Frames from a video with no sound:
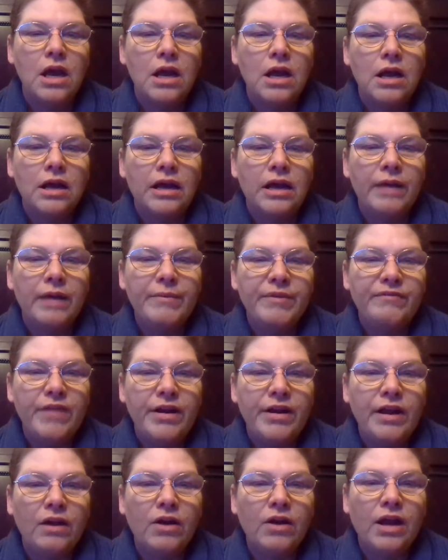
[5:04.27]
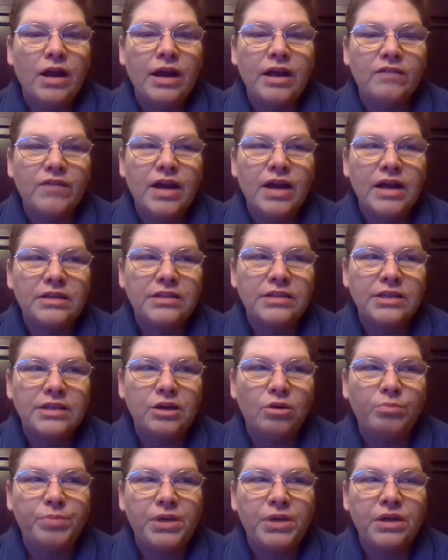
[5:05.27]
Come to find out I have
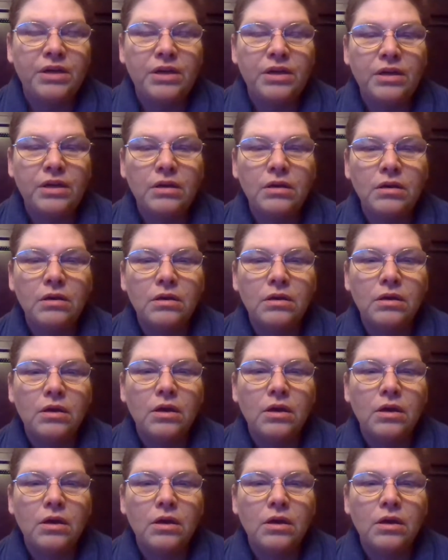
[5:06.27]
osteopenia,